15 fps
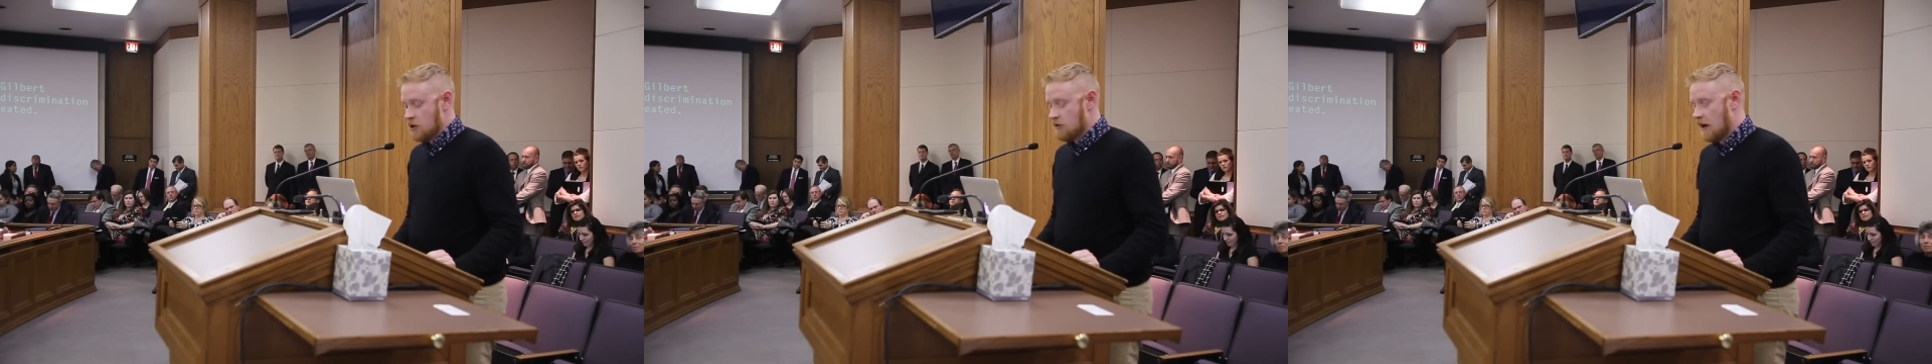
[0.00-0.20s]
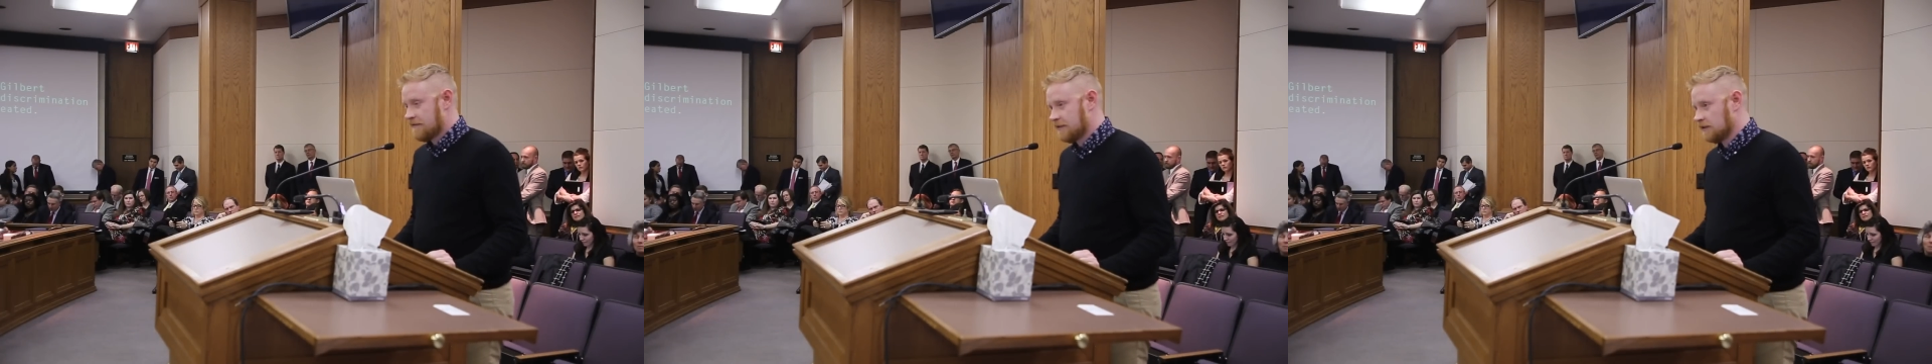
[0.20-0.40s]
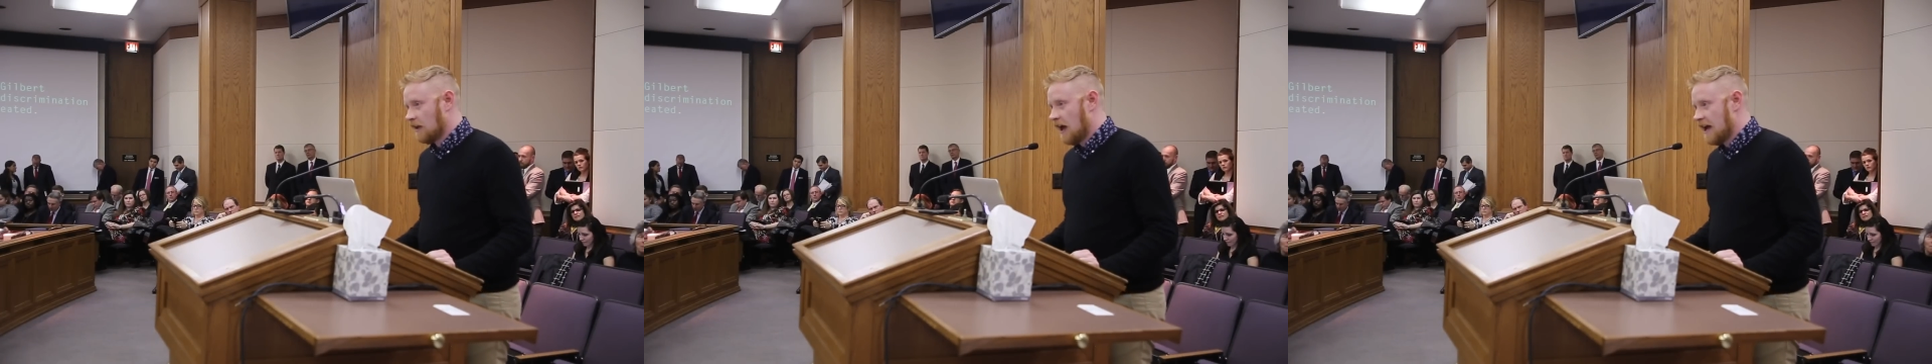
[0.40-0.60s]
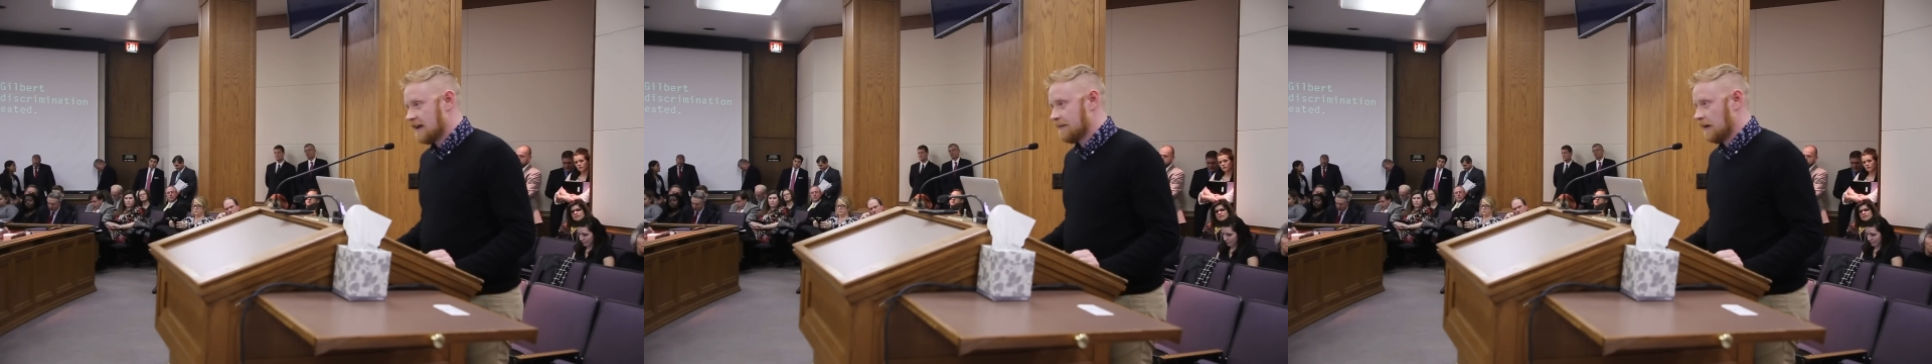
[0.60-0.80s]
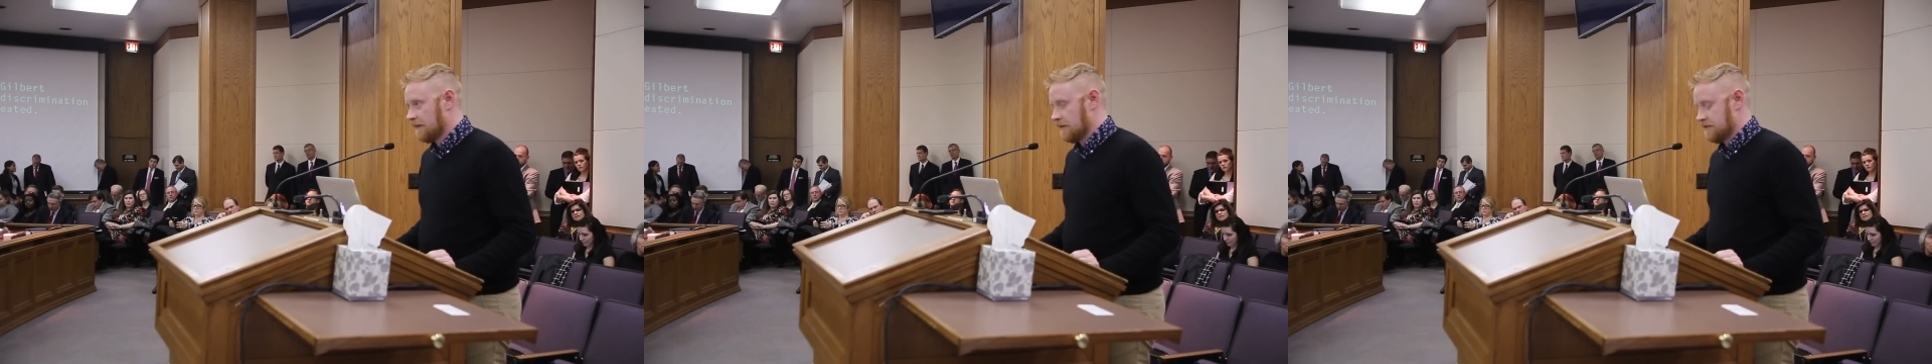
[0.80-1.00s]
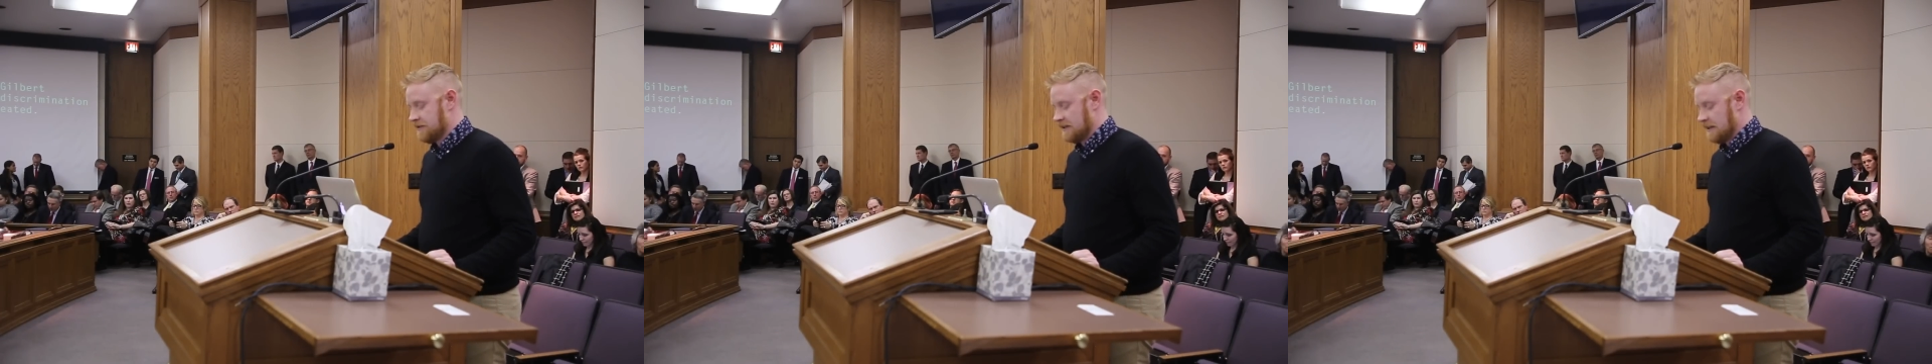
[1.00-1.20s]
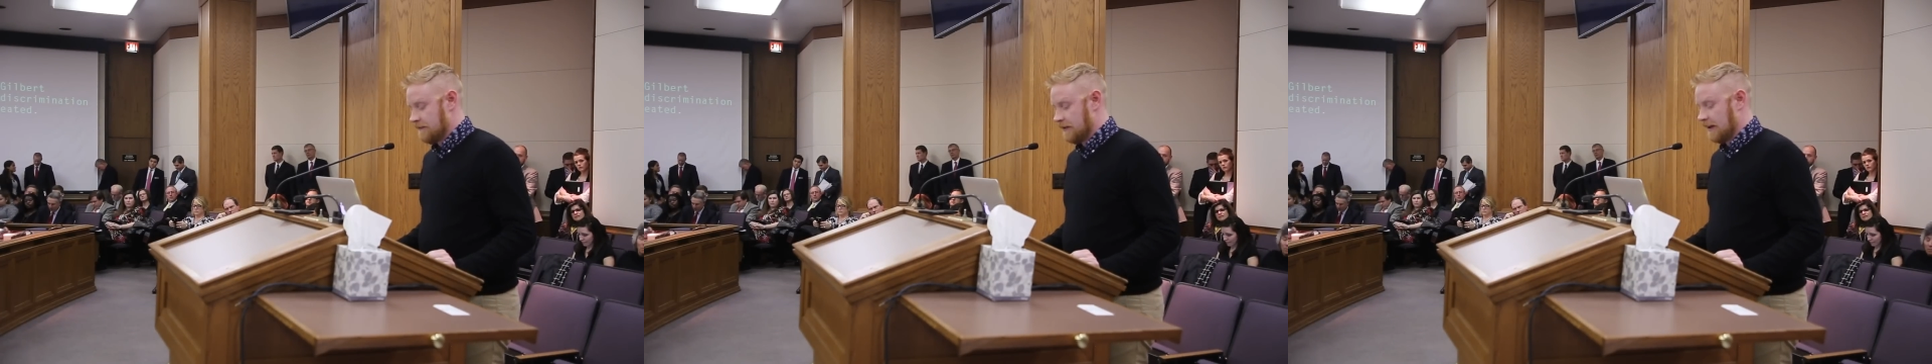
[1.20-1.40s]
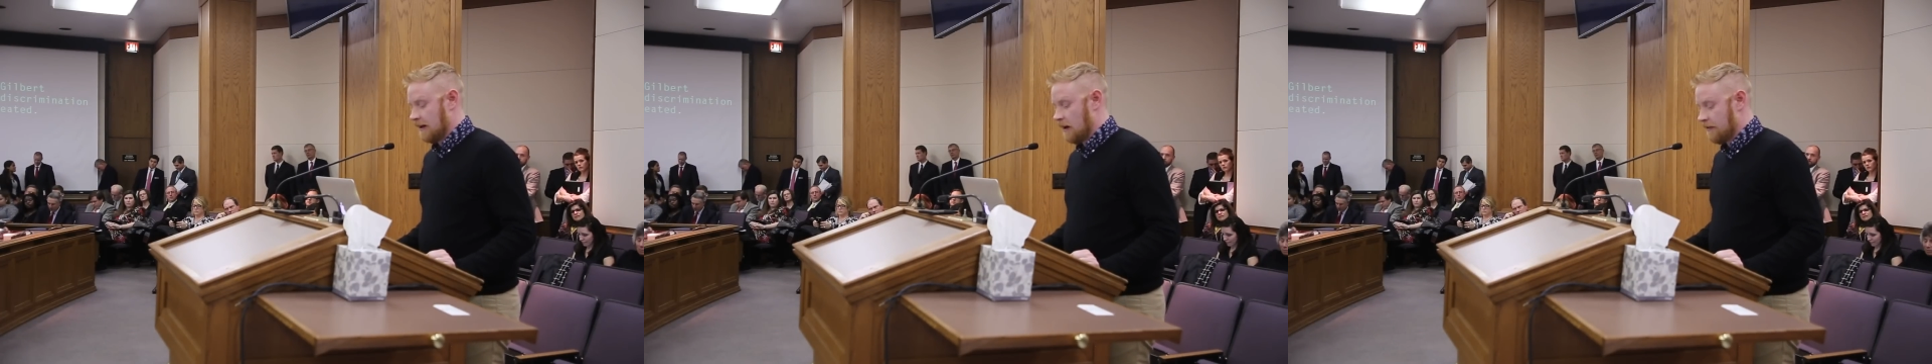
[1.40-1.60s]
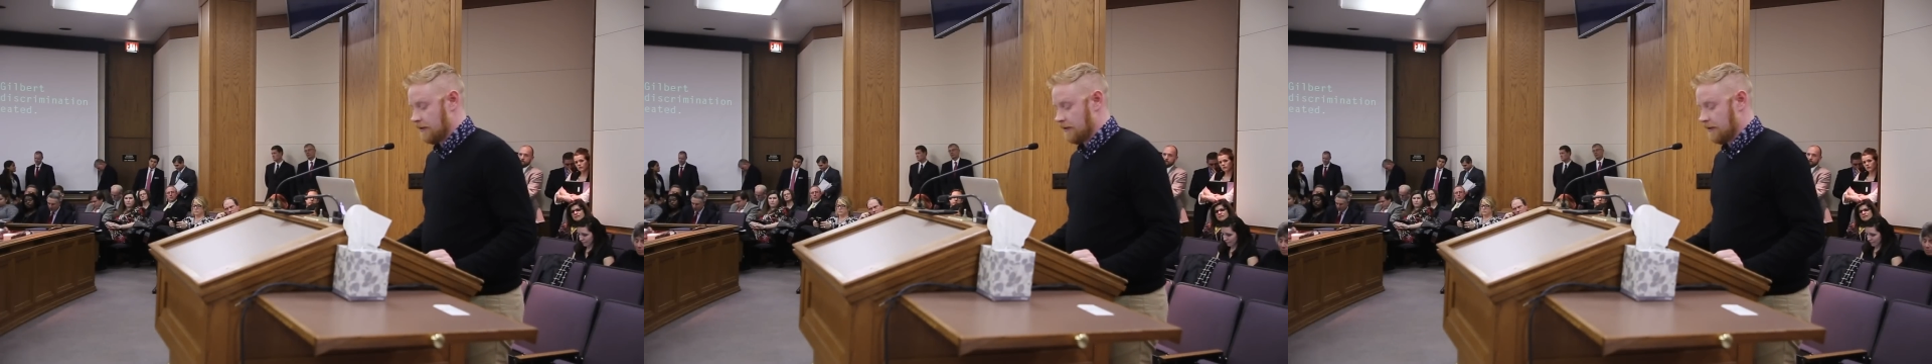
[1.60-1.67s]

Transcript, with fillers: who have to lie about their significant